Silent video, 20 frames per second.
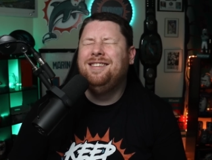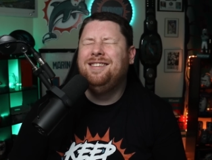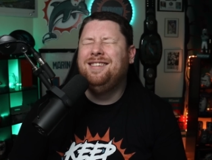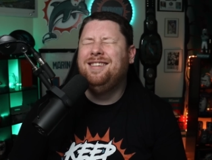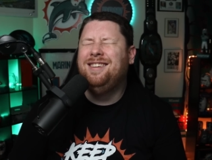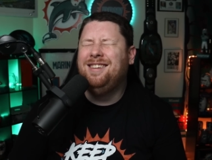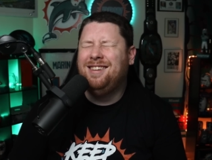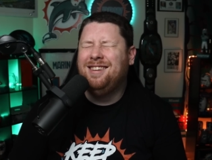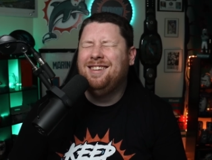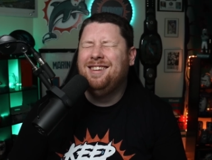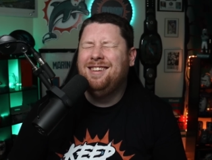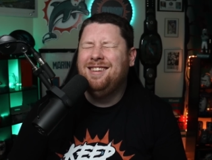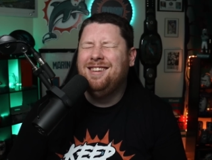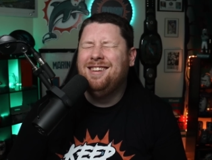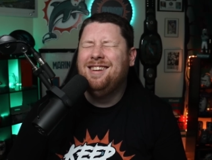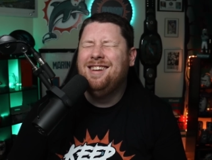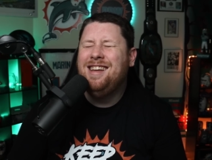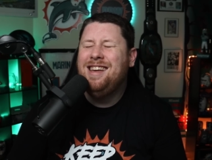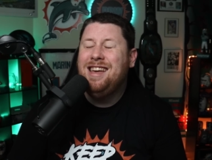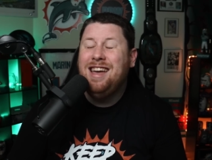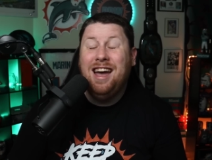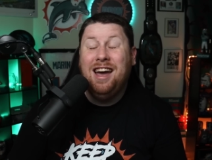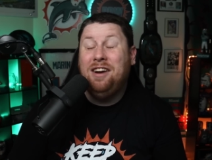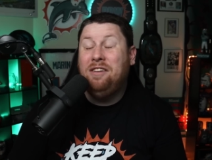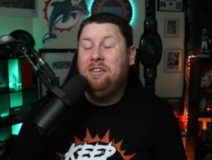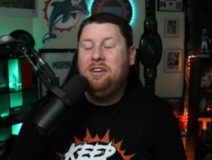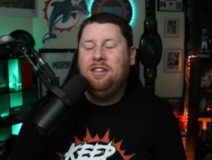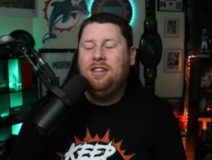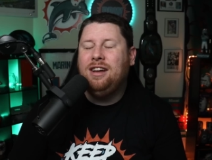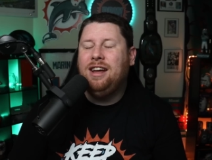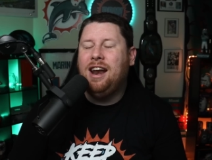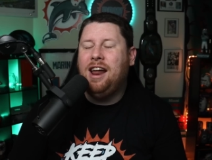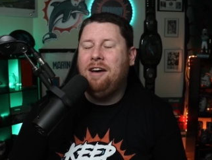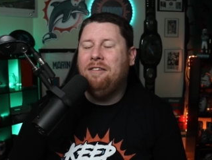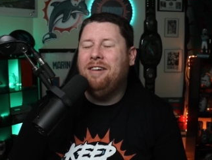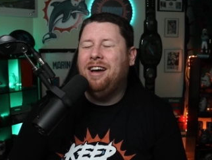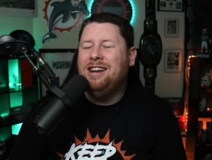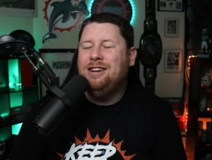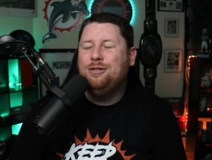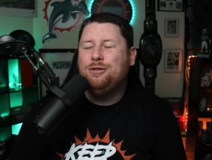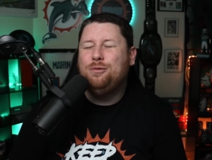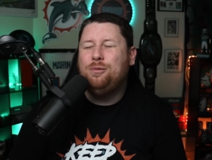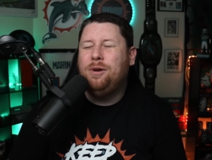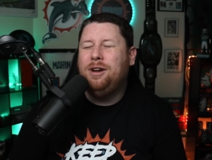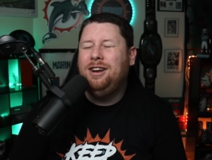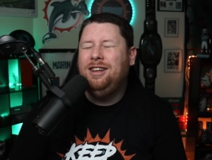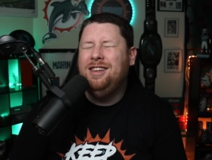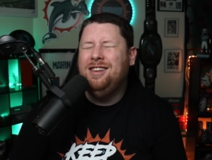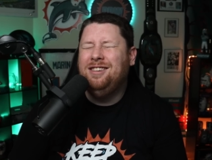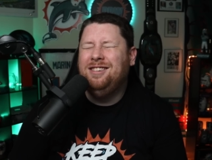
I don't want to look it up. I just want to.